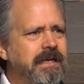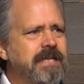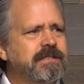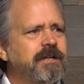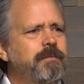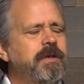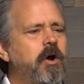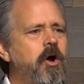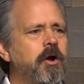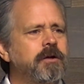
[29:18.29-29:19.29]
It's going to be
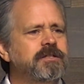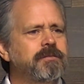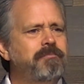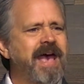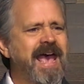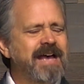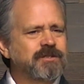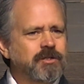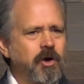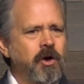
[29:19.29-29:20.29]
hard to
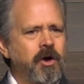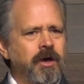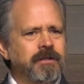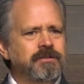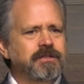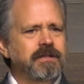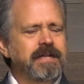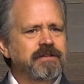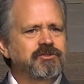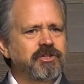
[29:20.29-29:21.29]
pass on to the
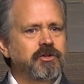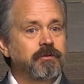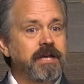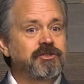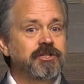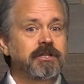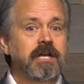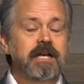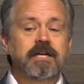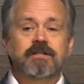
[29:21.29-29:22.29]
next
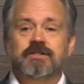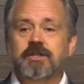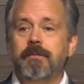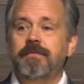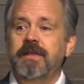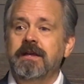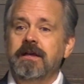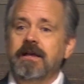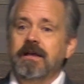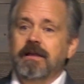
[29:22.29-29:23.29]
generation
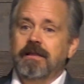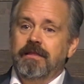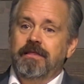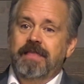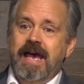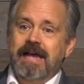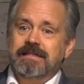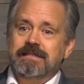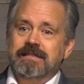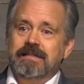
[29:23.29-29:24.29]
something
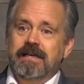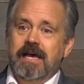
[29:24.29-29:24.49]
that